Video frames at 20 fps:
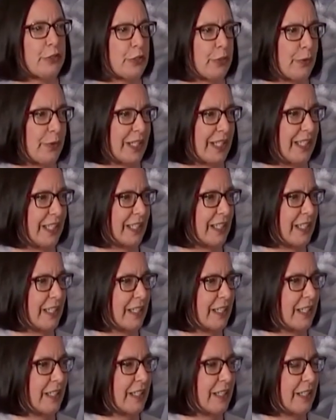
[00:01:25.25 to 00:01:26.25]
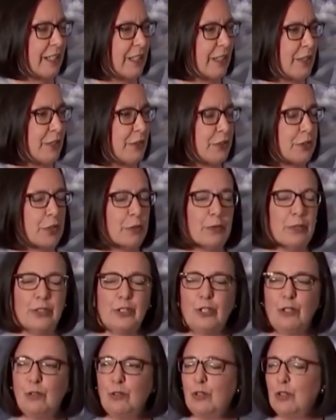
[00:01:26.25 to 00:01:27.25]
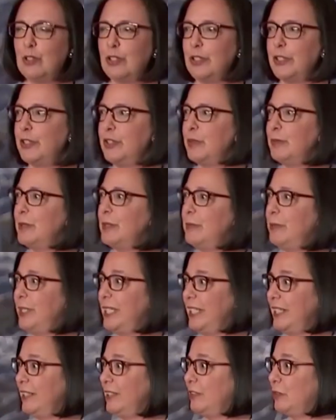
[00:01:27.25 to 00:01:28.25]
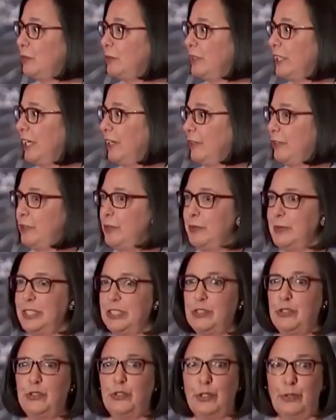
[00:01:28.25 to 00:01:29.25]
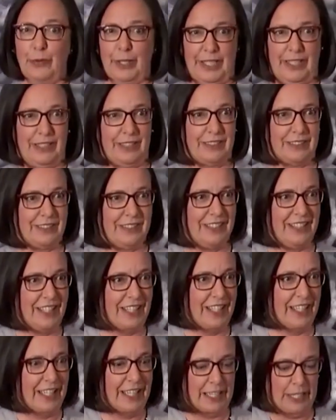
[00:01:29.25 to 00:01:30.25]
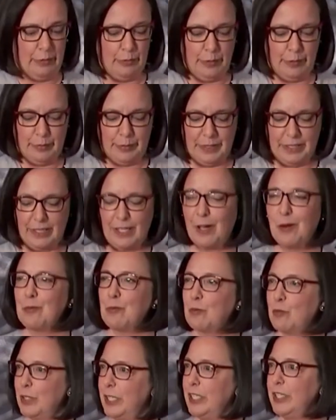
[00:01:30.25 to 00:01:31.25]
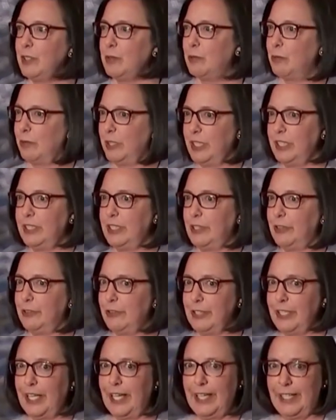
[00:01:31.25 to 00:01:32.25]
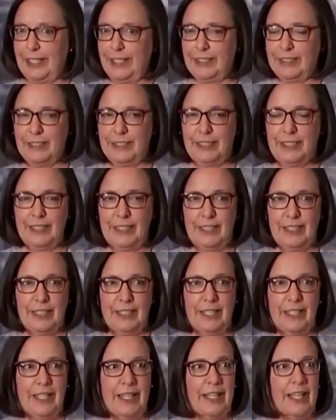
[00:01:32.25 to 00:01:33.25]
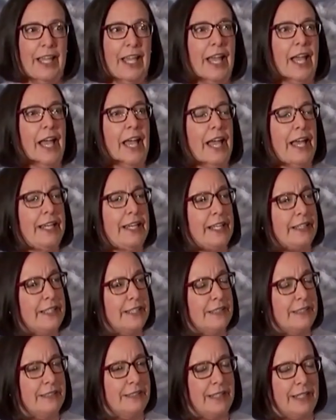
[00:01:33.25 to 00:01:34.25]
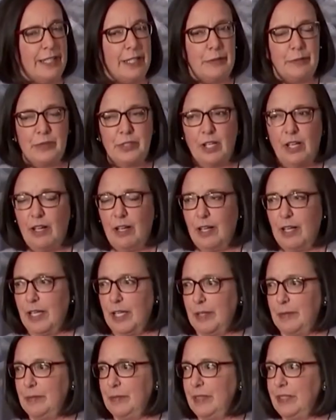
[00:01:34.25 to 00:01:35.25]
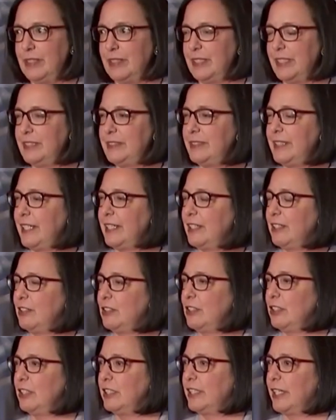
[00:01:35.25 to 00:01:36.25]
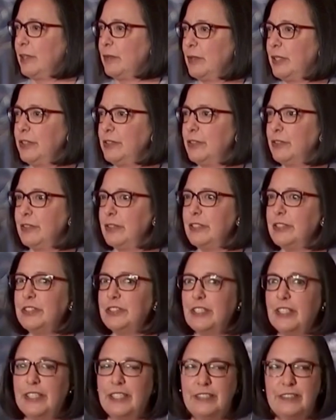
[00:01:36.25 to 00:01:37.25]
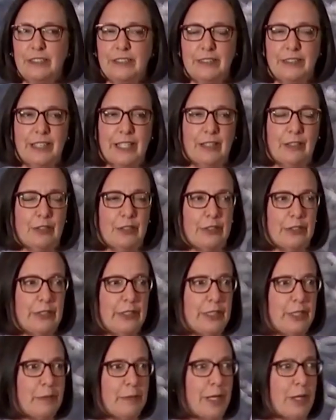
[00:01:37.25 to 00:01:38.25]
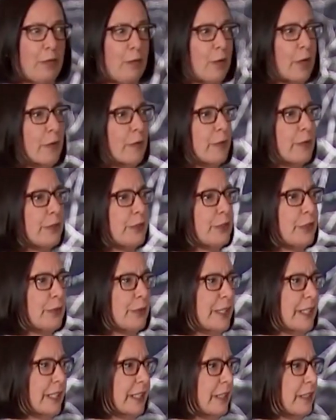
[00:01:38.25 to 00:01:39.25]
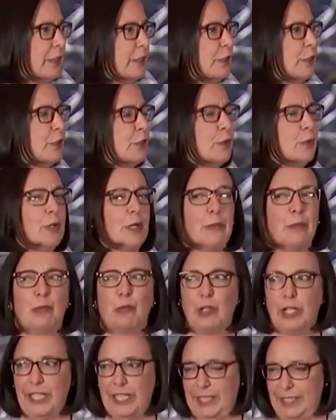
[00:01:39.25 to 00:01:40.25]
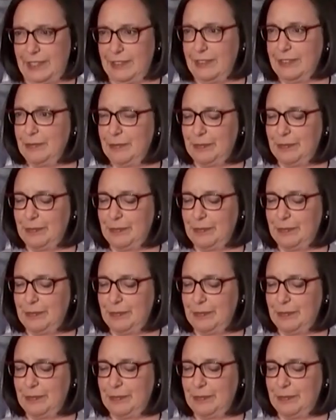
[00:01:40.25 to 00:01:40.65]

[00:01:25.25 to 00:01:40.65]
doing. So we're no longer human beings, we're now human doings. And we've become really, really good at it. And at the same time, let's take a look at what neuroscience is now learning about what we're doing to our brain.